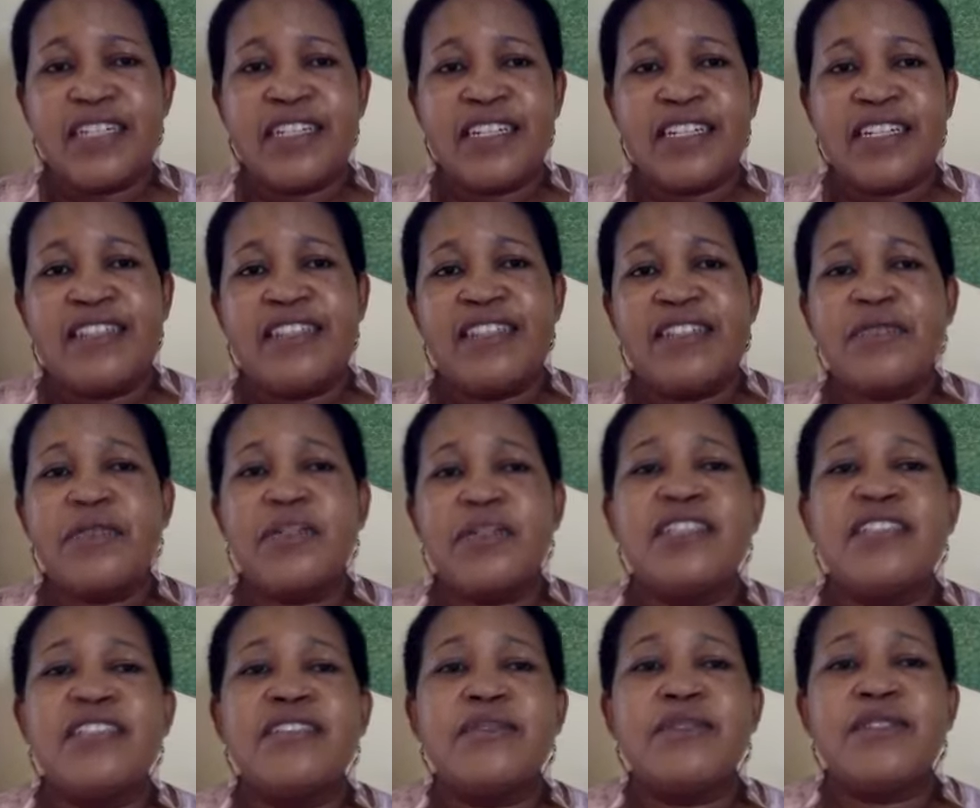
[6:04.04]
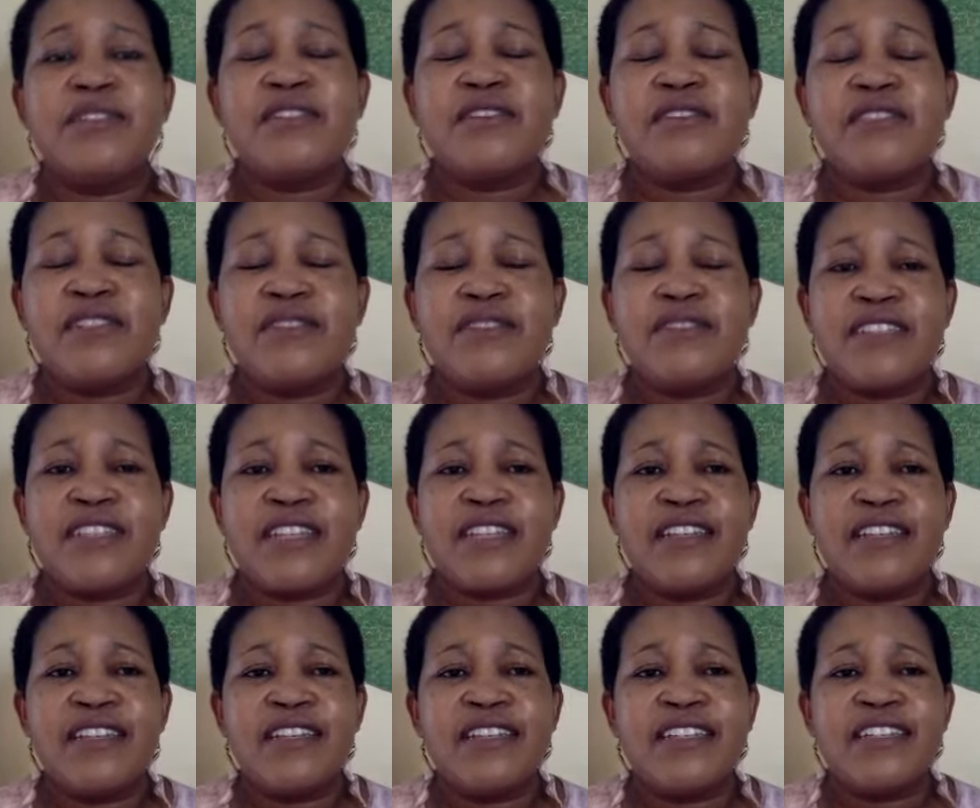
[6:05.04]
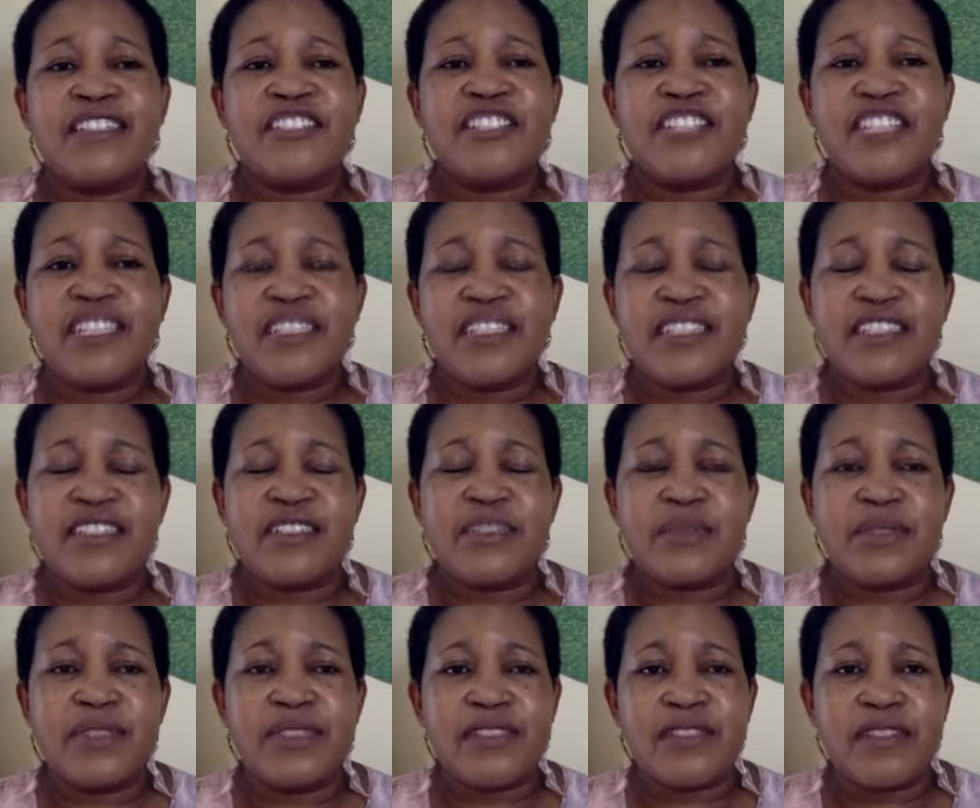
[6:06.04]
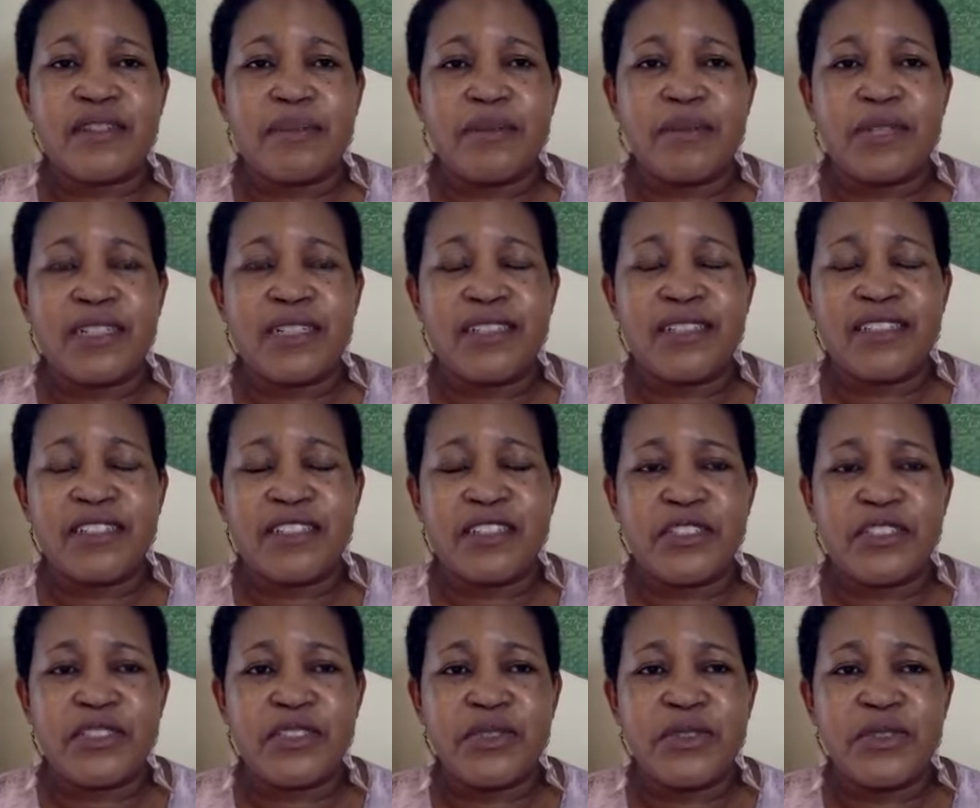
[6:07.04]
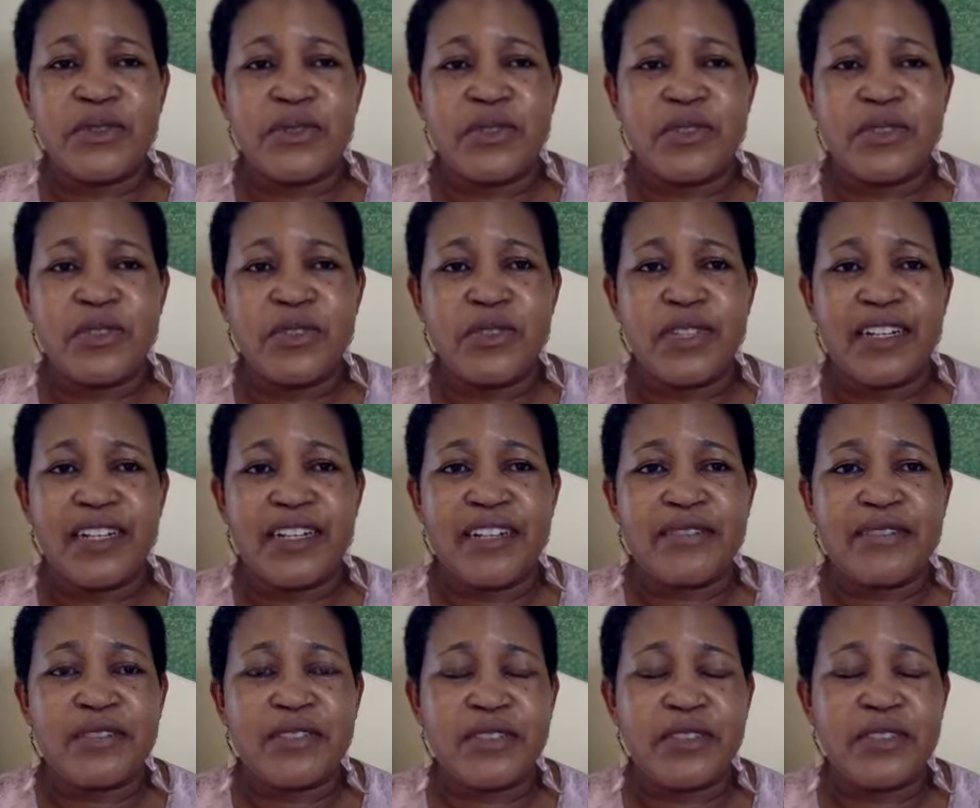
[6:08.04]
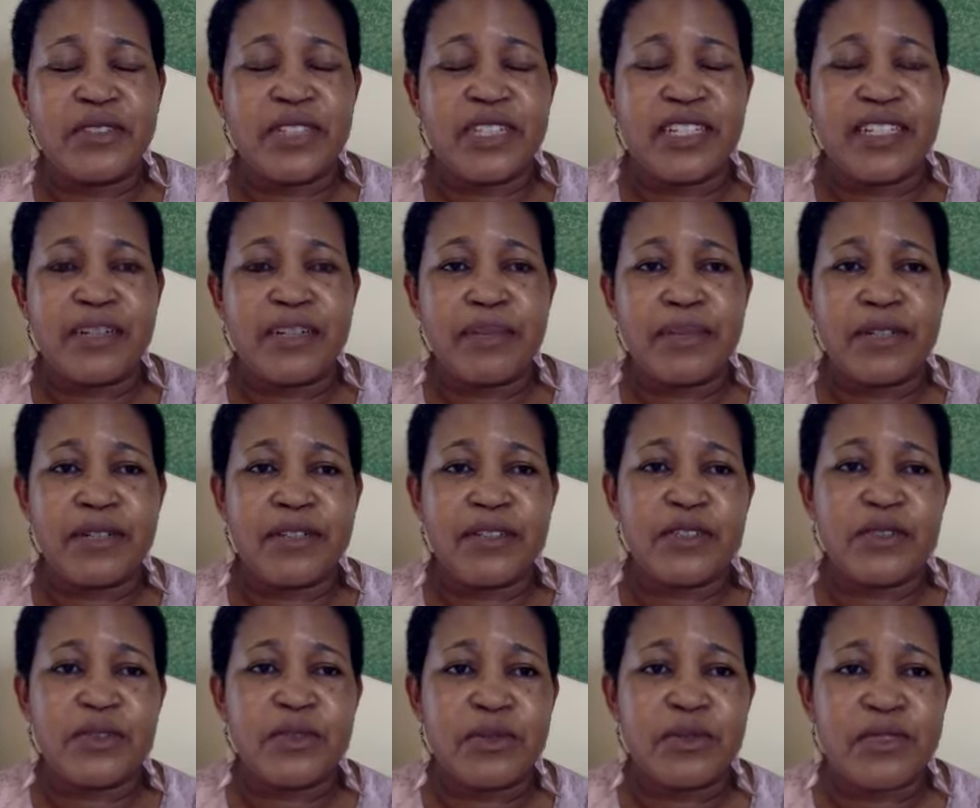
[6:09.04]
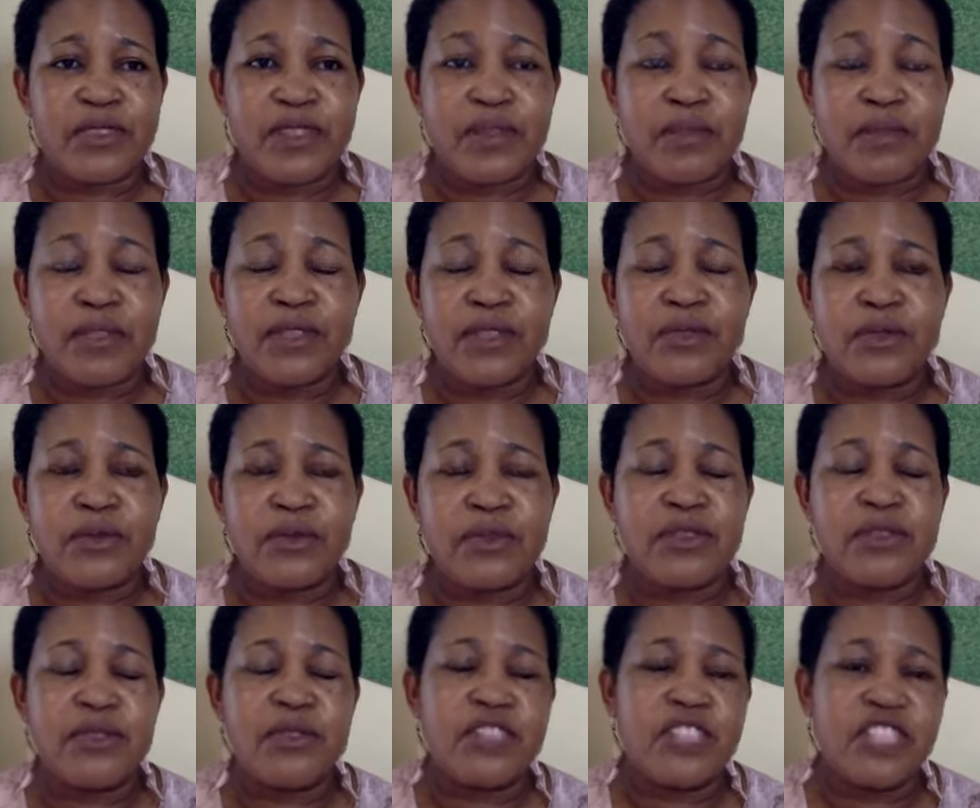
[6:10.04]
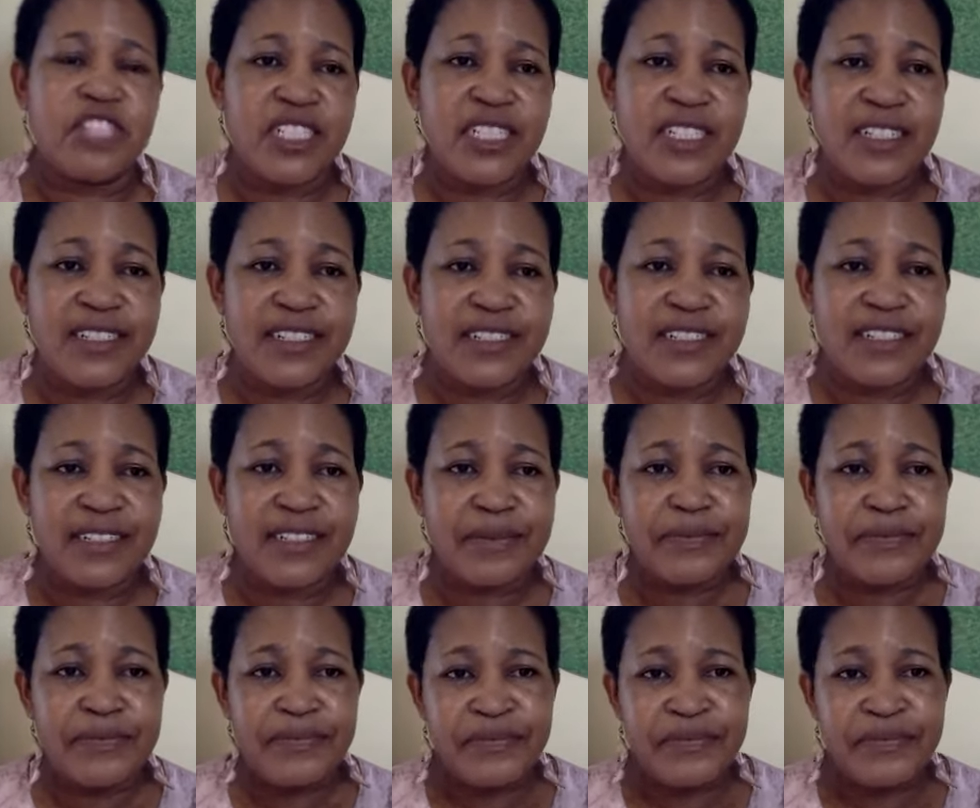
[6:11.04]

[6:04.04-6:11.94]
And then once you have done that, share that with someone that you love, you care about, or someone who's your cheerleader.